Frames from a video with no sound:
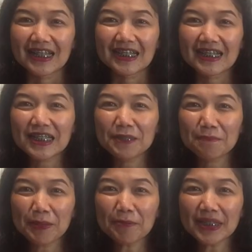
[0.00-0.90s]

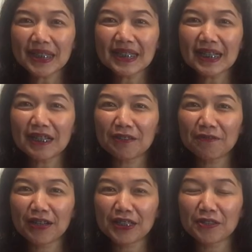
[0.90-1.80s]
Seaspiracy is a
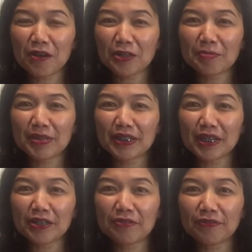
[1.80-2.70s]
Netflix
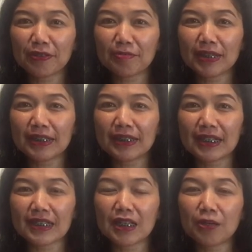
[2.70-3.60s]
documentary film
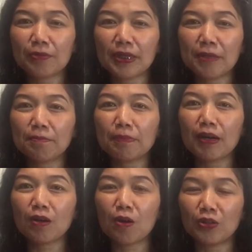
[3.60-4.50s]
addressing our
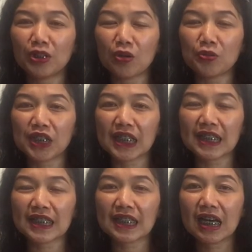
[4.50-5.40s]
impact on the
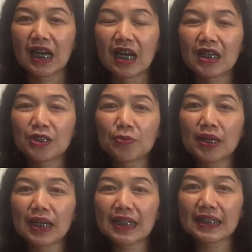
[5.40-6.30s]
oceans, as
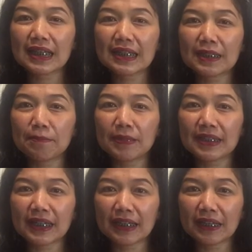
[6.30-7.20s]
well as its
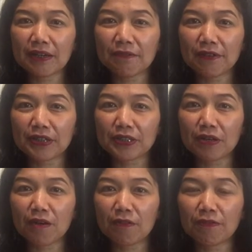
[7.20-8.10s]
devastating effects
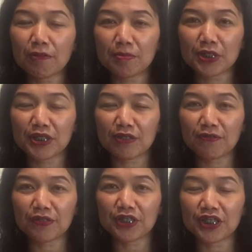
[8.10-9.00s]
of commercial
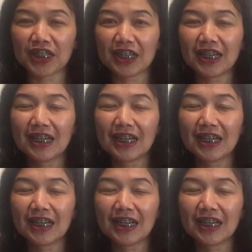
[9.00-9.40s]
fishing.